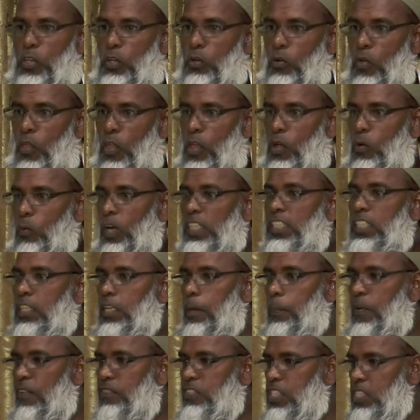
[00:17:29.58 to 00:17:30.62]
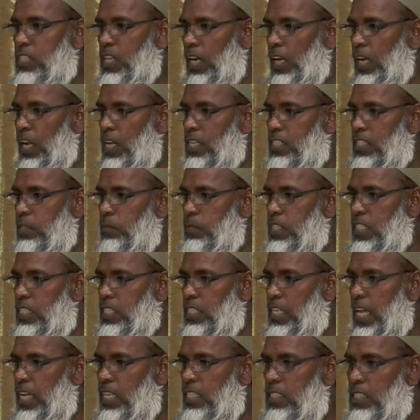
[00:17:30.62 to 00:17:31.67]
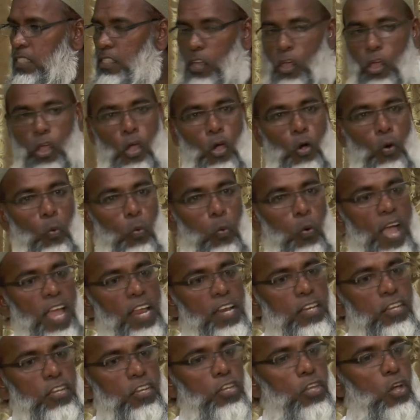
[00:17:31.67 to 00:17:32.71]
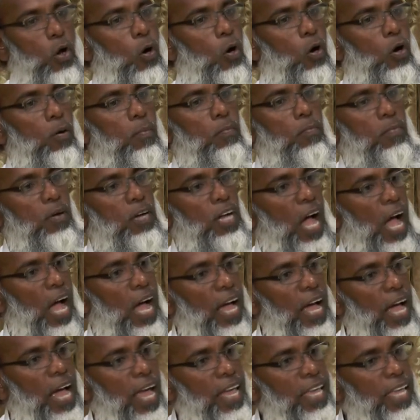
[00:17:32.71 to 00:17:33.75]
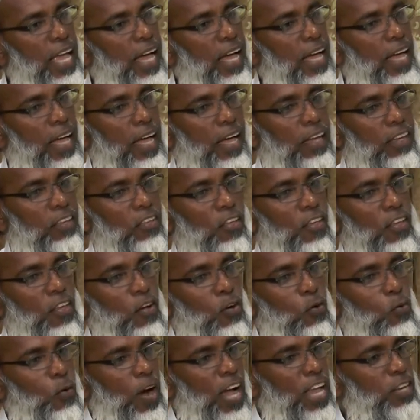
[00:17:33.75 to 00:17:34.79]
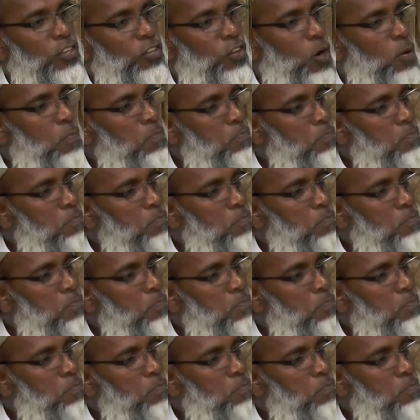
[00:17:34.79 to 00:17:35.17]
you. What did the Prophet sallallahu alaihi wasallam says? When your haya, when your